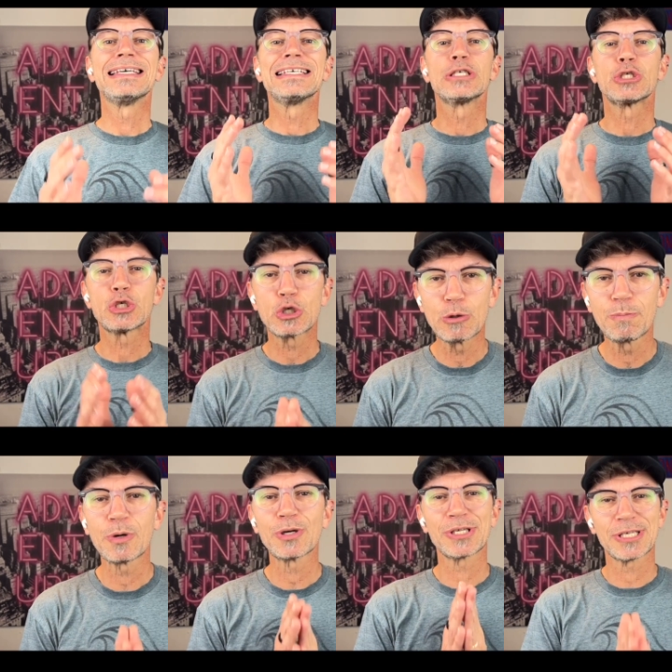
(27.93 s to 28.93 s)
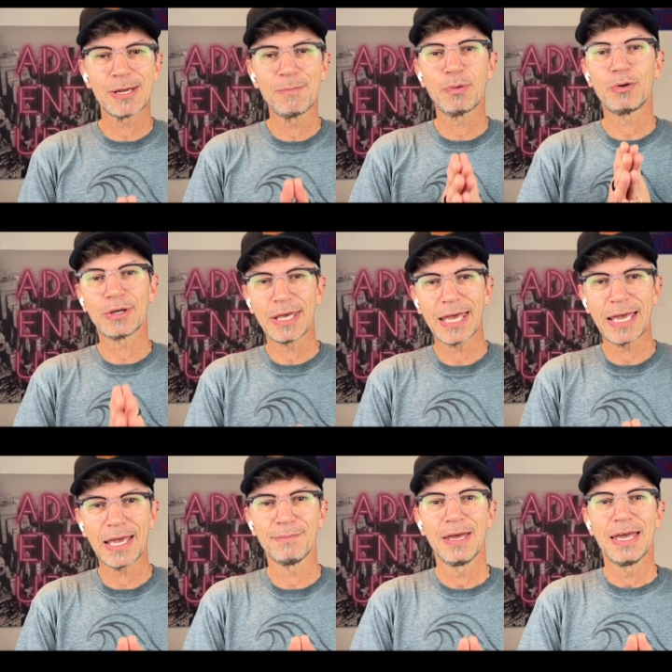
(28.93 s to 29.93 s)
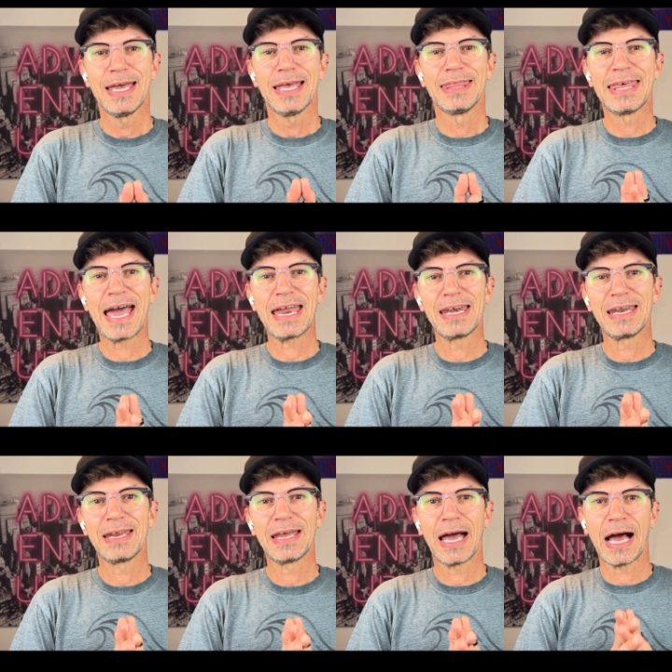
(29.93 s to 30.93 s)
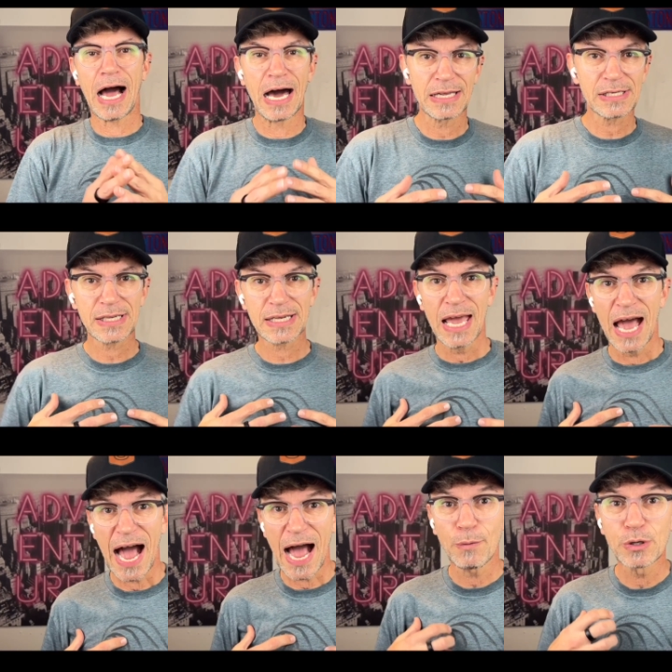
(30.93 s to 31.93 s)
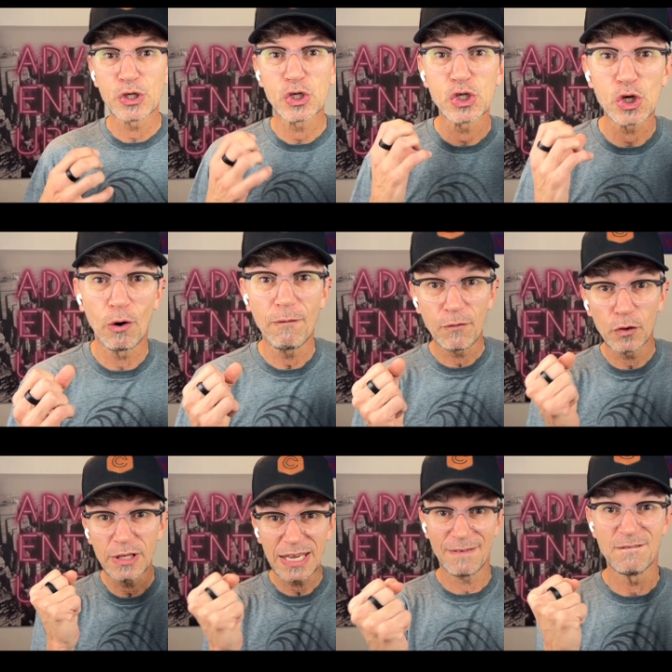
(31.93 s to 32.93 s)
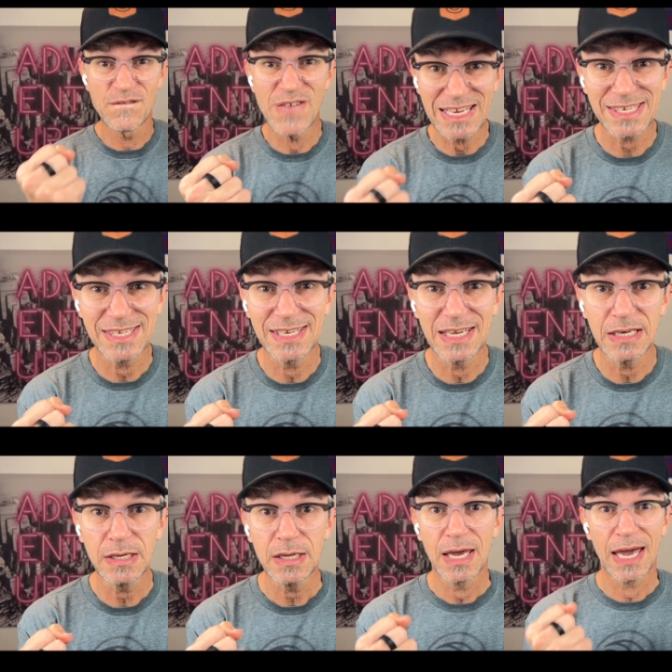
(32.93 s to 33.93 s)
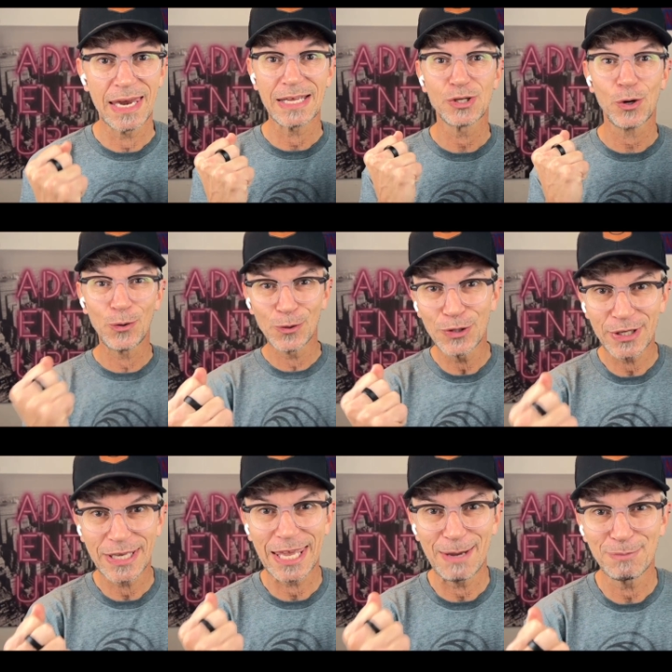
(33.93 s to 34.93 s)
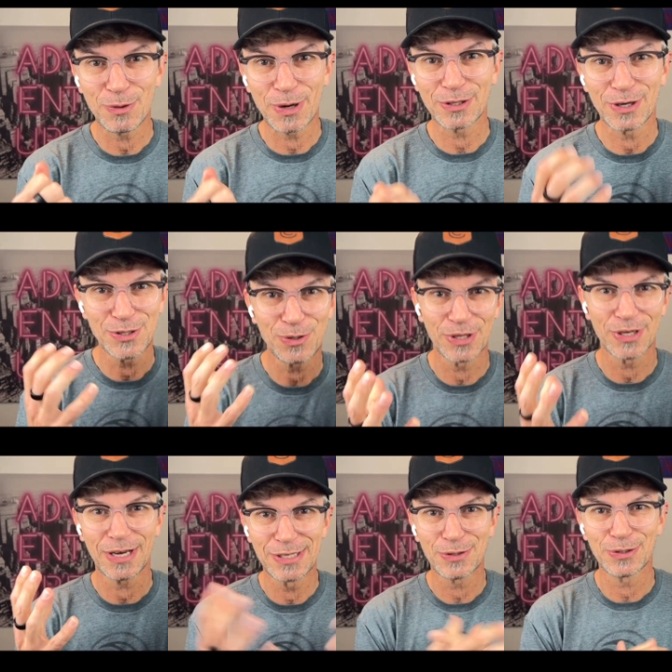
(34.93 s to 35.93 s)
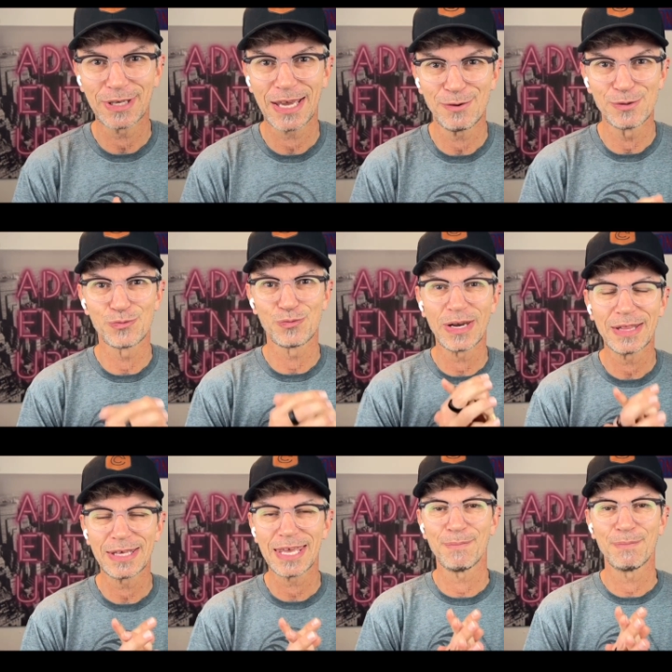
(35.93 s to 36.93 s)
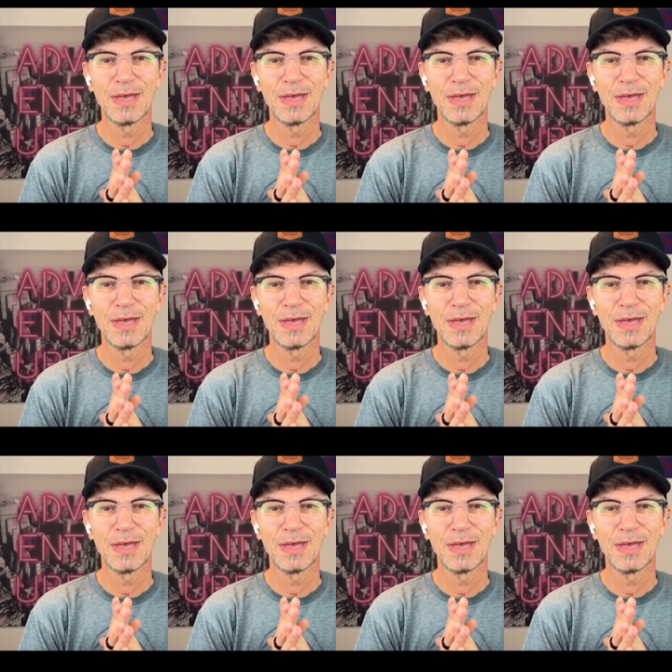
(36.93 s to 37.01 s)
Super simple game that honestly, I was so fully invested in, and I told the camp director, I told the guy who was running the camp,